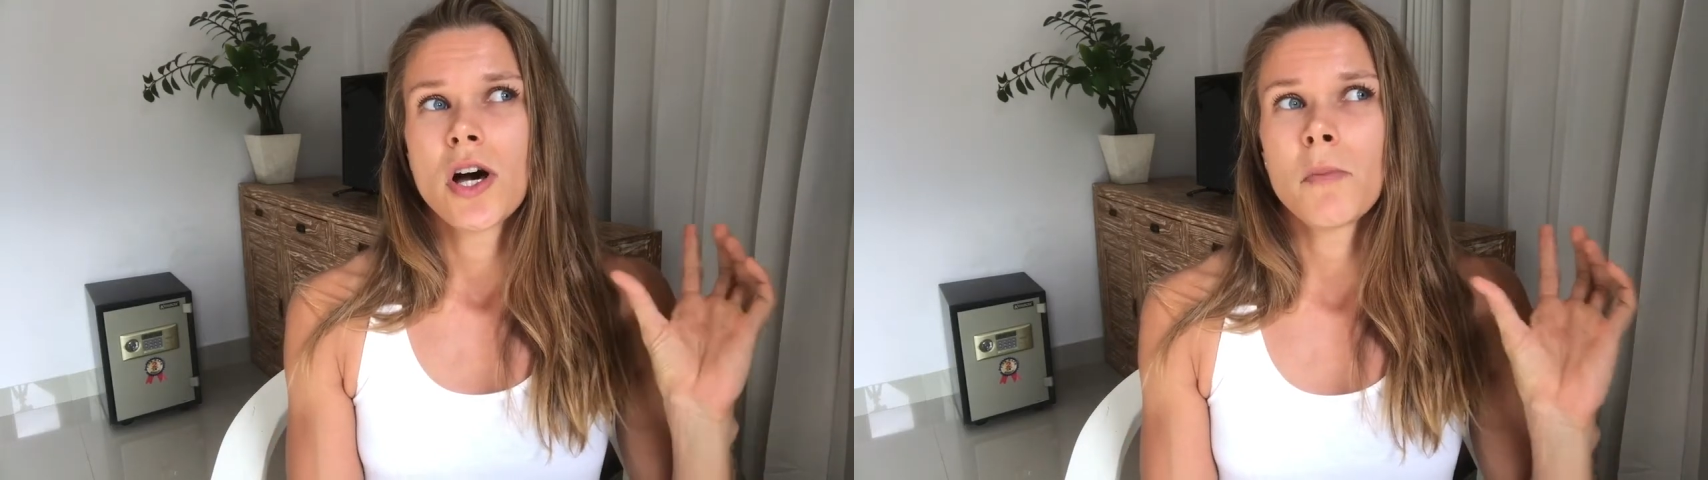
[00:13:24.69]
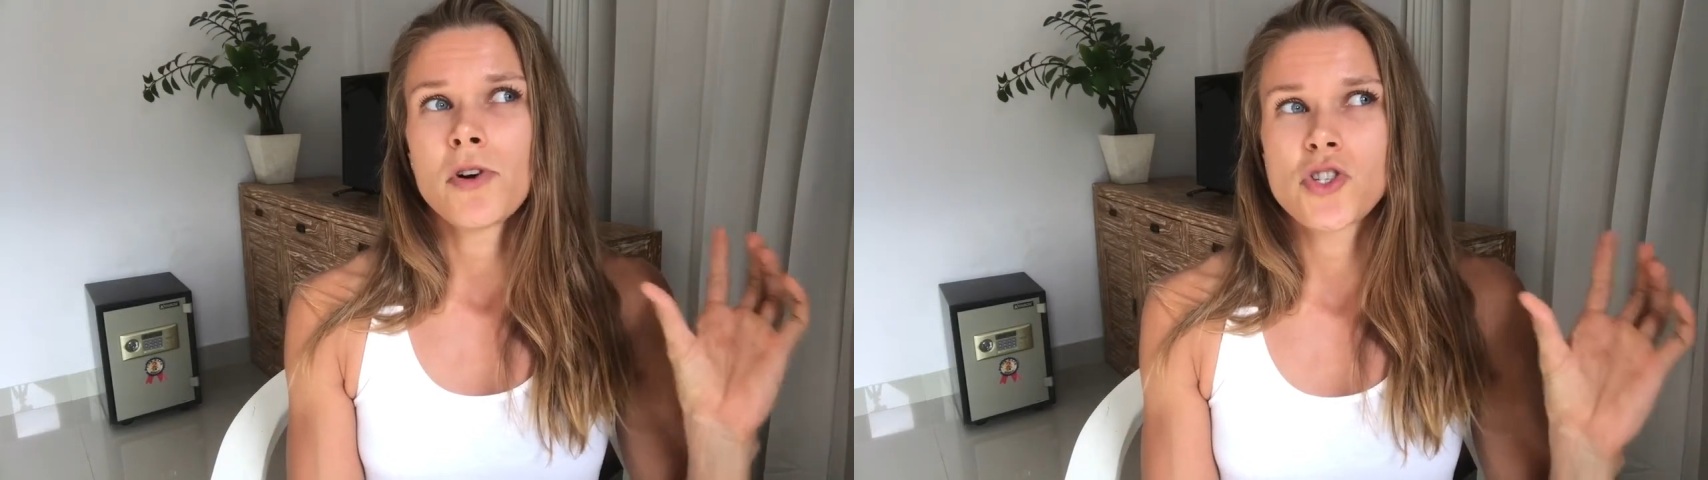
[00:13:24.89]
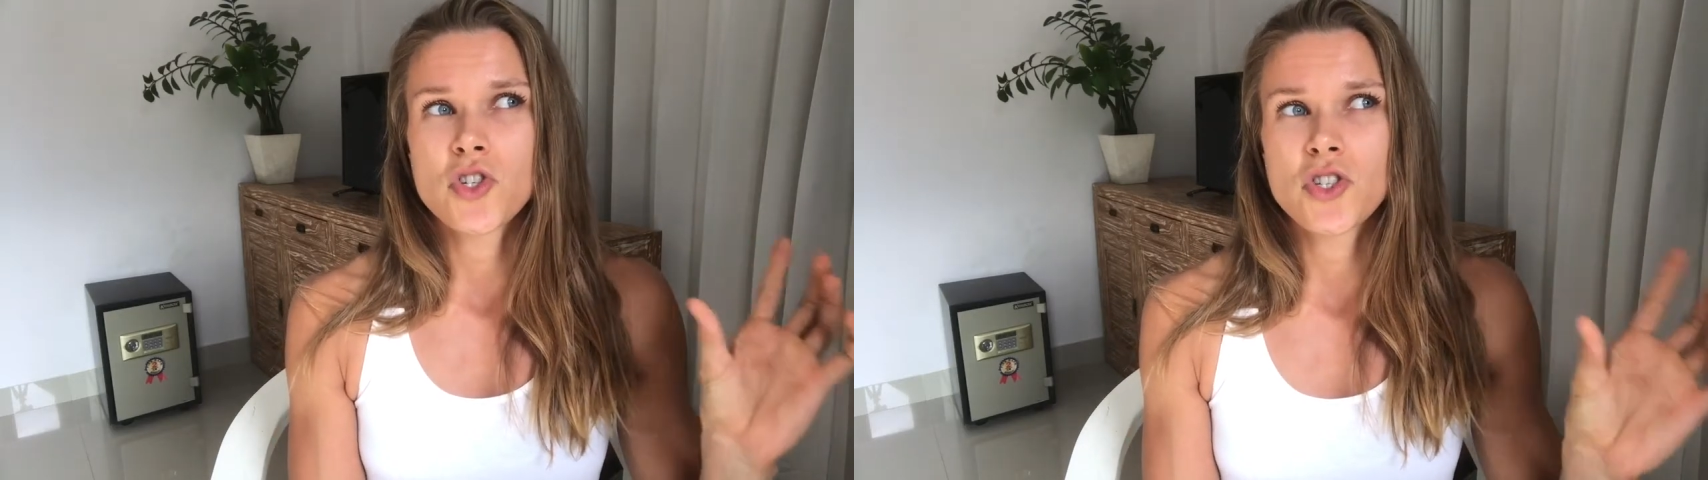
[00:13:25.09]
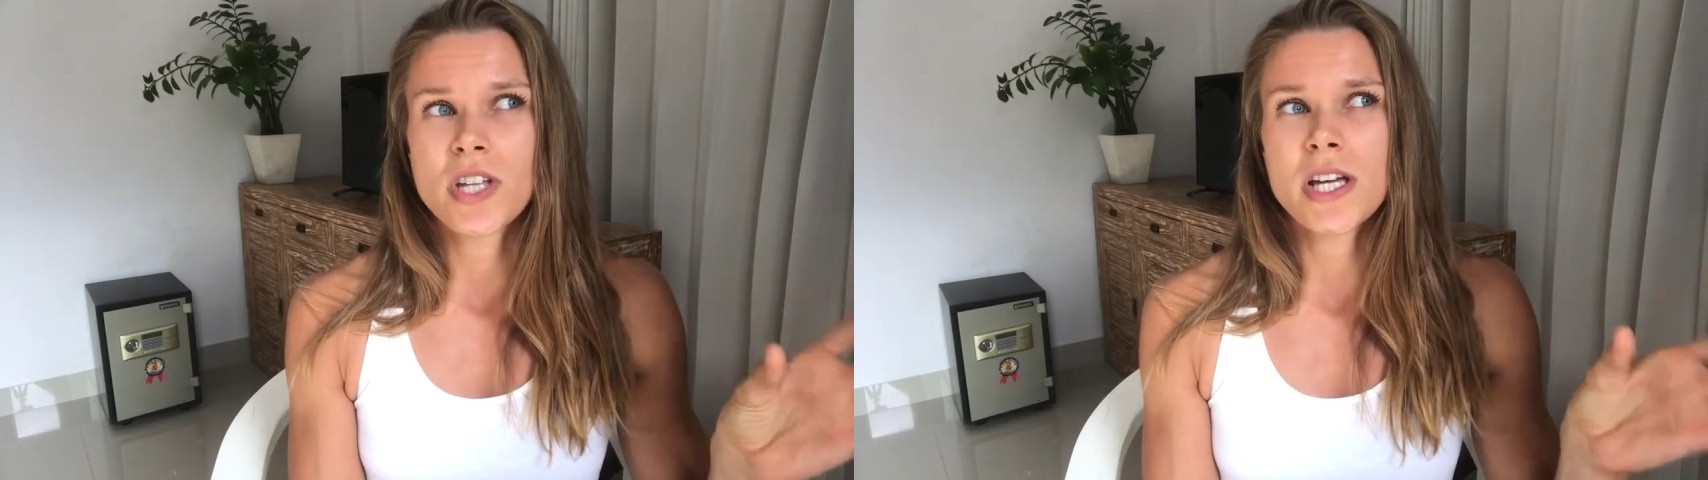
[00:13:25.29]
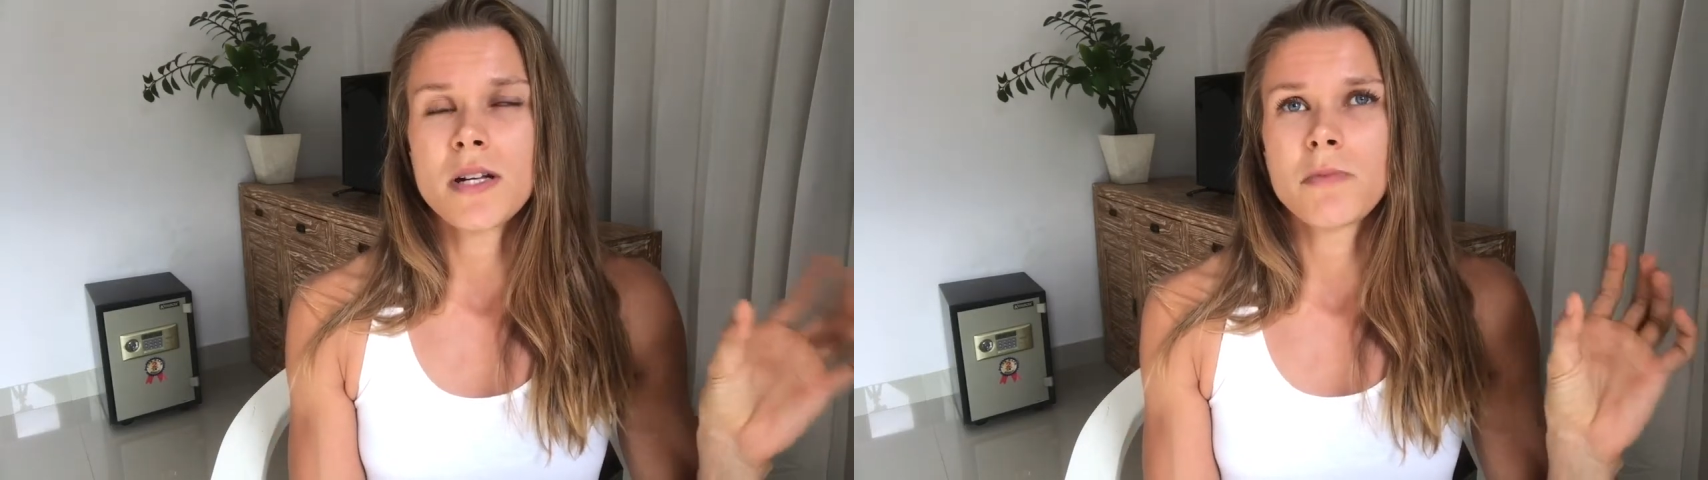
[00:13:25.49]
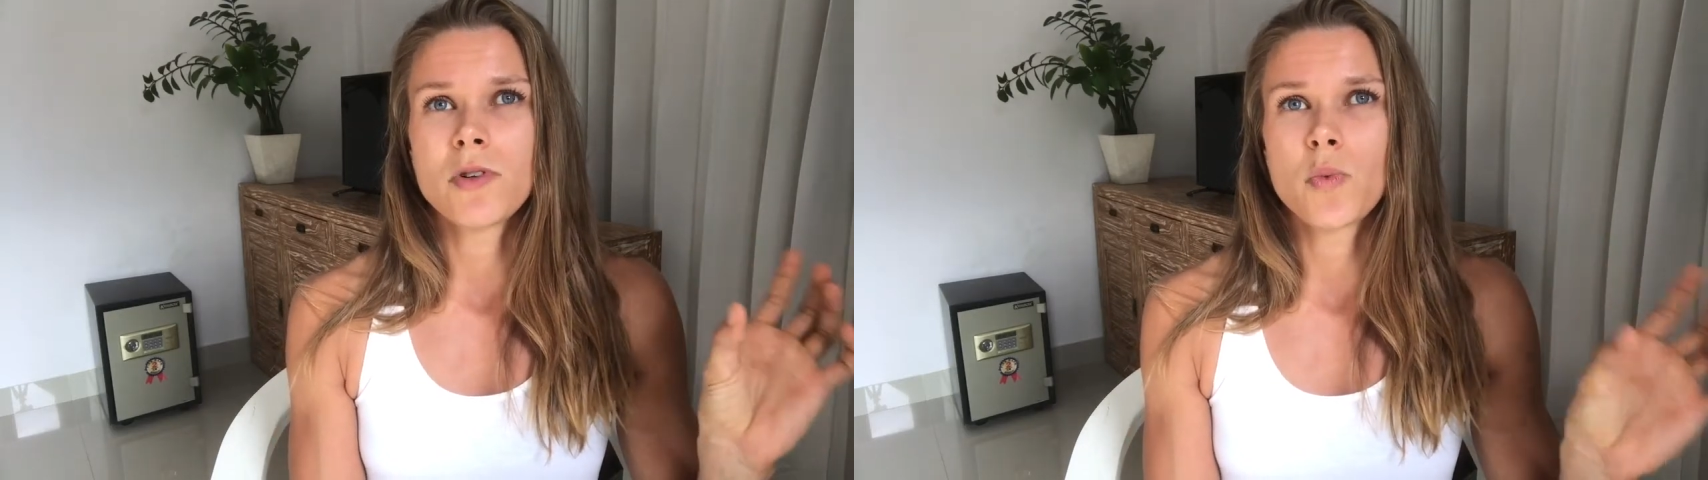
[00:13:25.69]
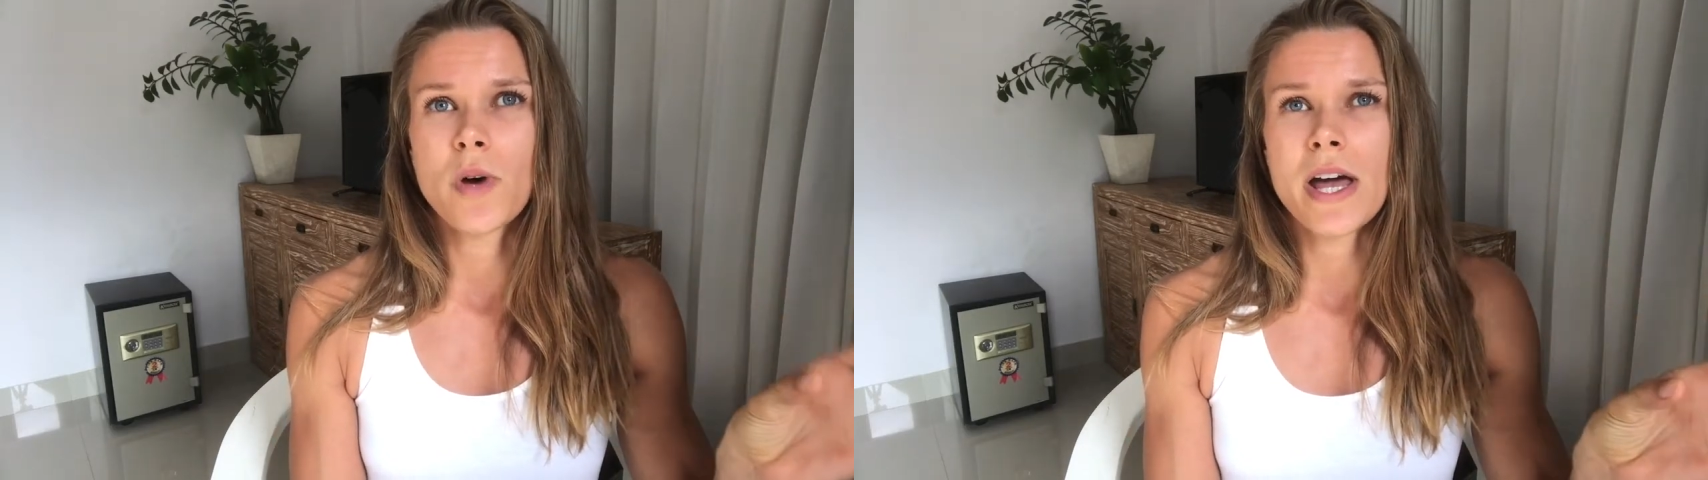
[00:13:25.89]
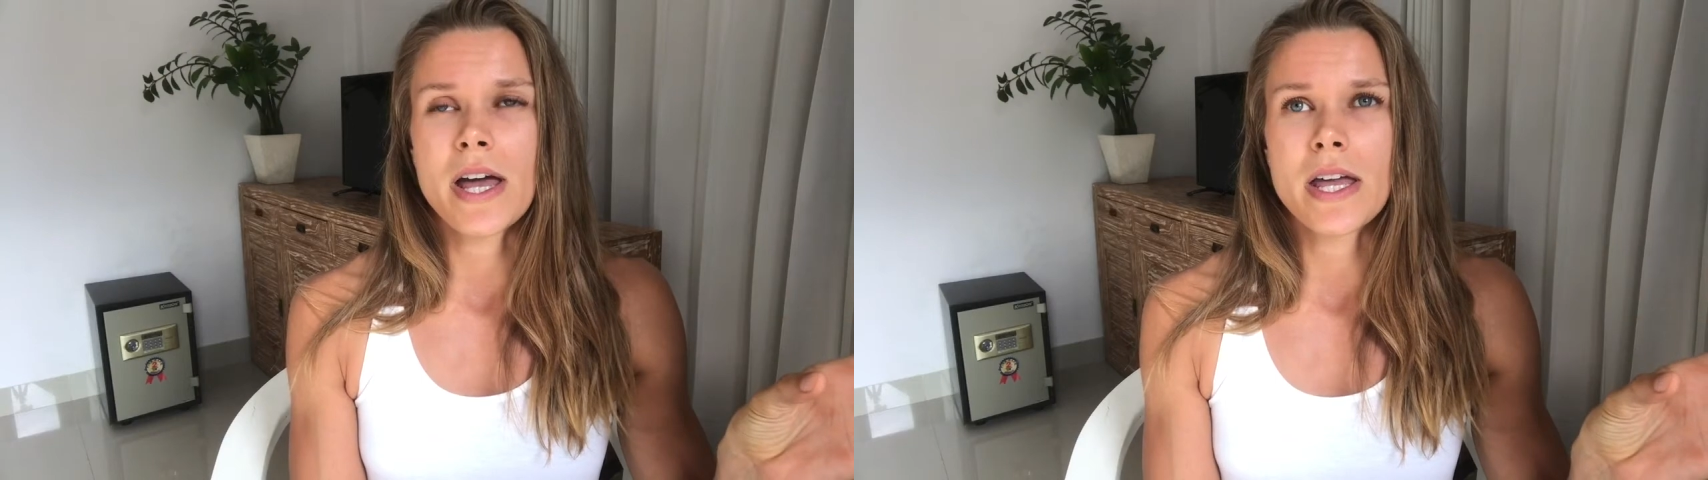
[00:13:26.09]
a more sustainable
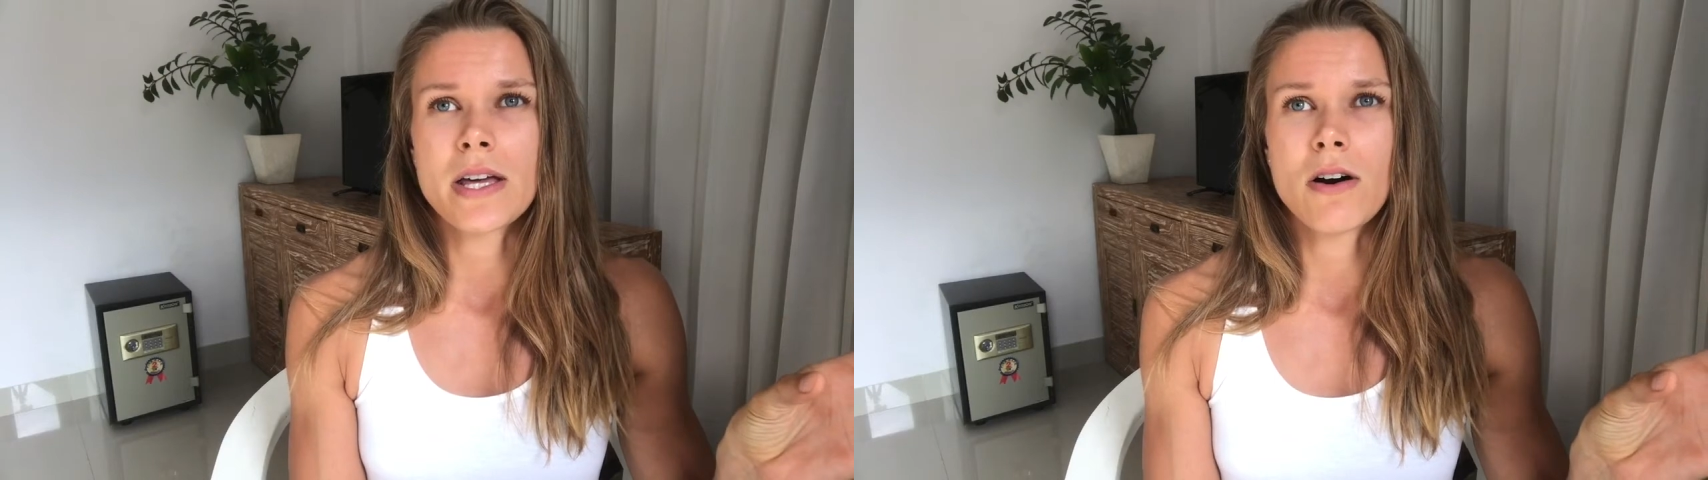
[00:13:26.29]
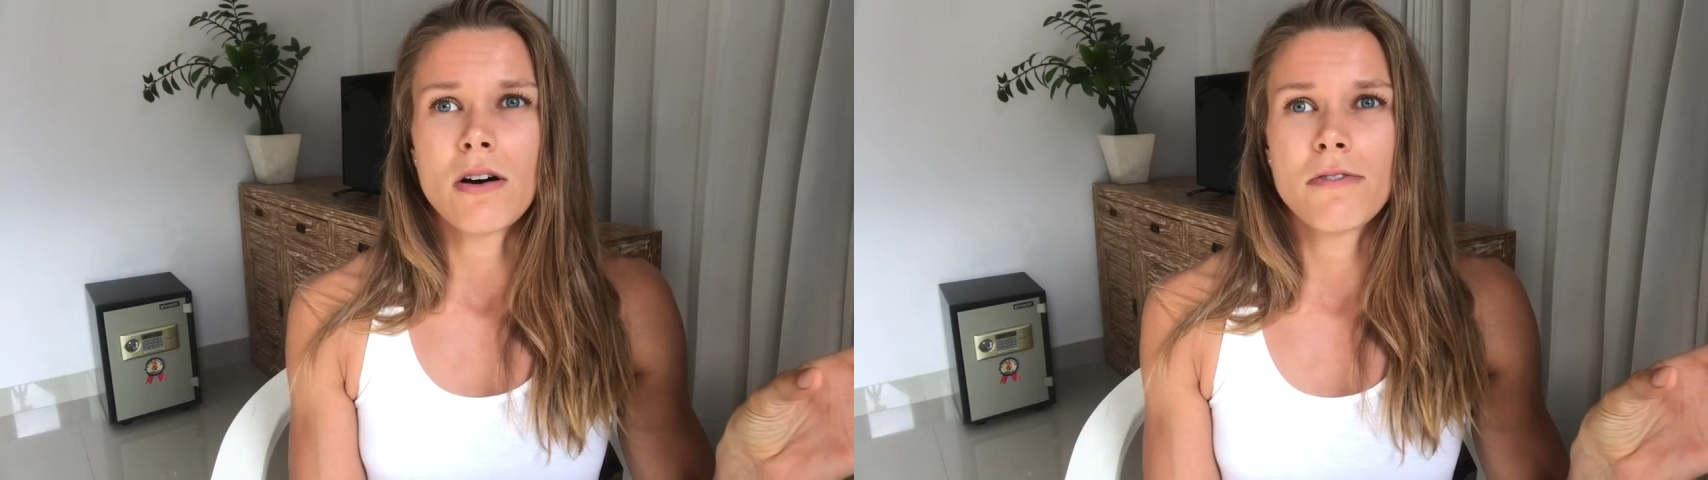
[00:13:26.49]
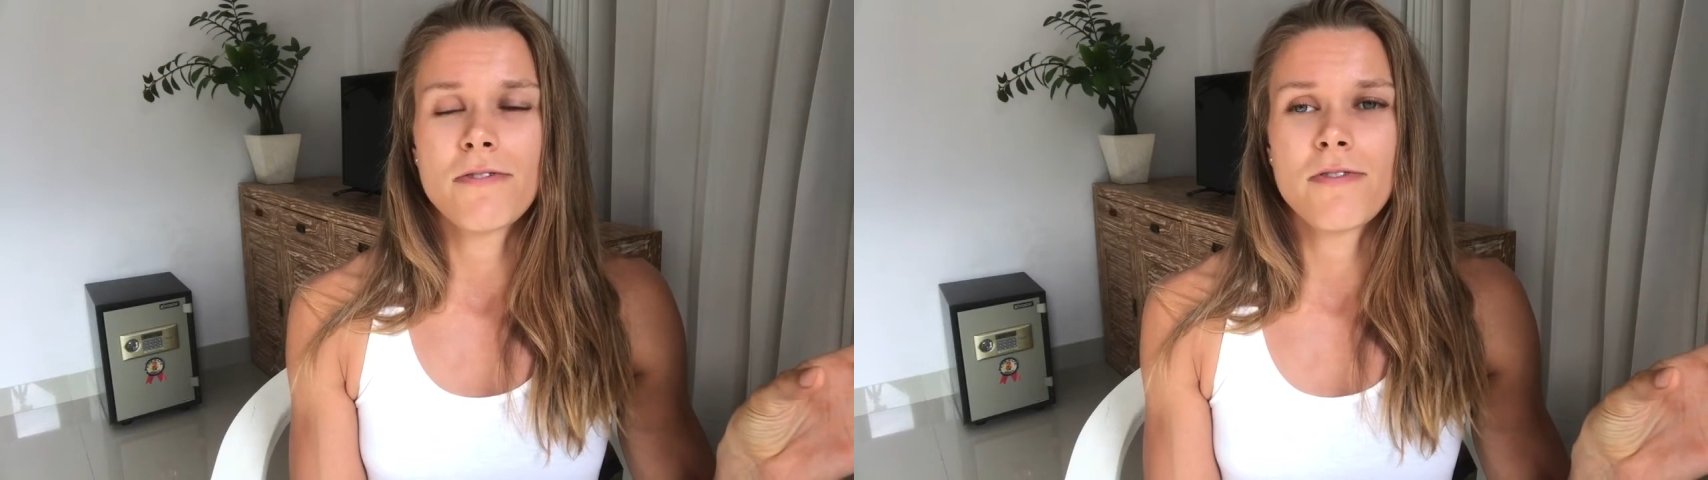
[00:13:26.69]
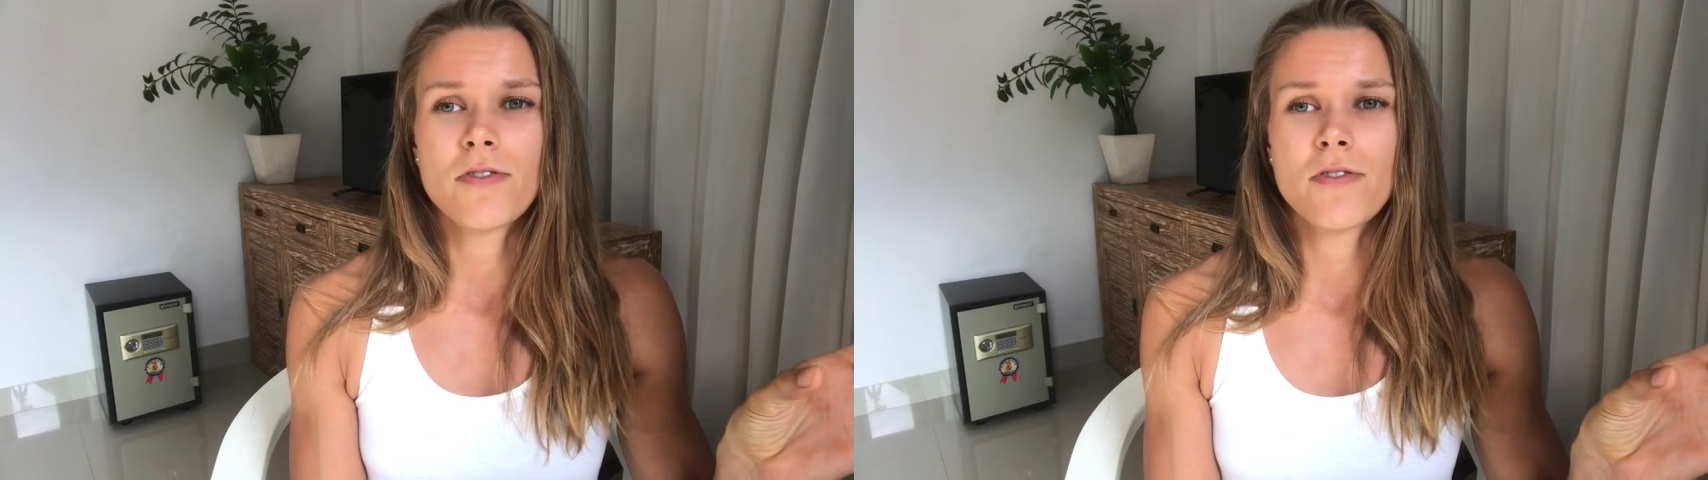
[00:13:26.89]
way of